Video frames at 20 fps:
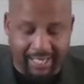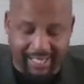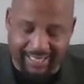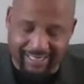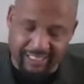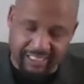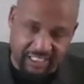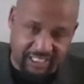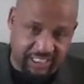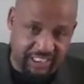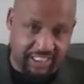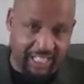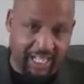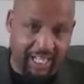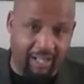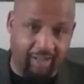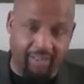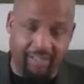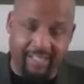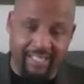as a
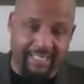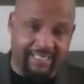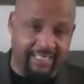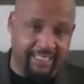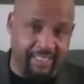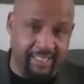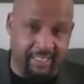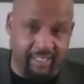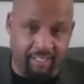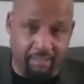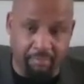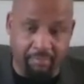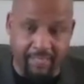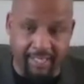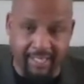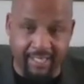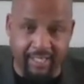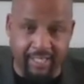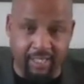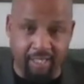child, and as a young
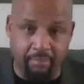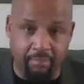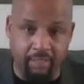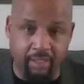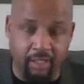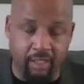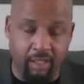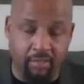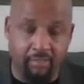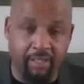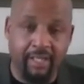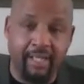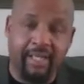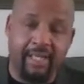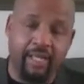man coming up,